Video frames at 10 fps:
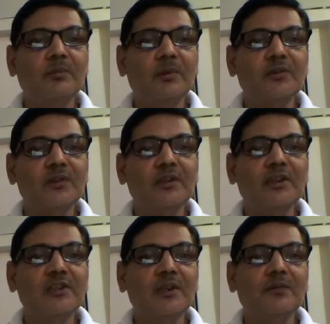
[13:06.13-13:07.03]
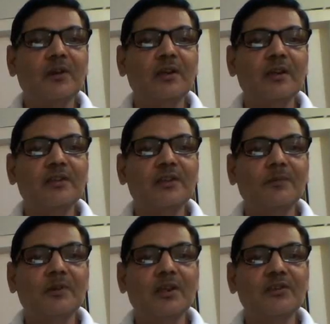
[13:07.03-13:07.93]
percentage of occurrence
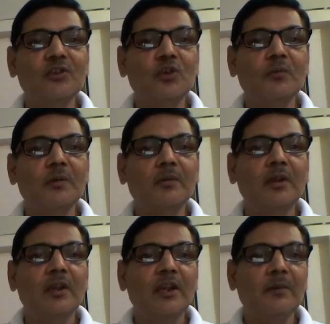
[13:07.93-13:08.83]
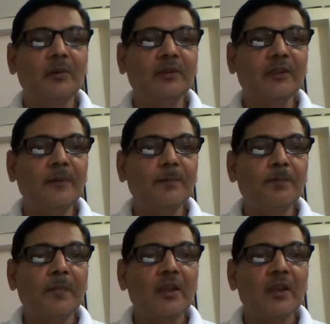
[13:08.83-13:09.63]
of crossing over among them.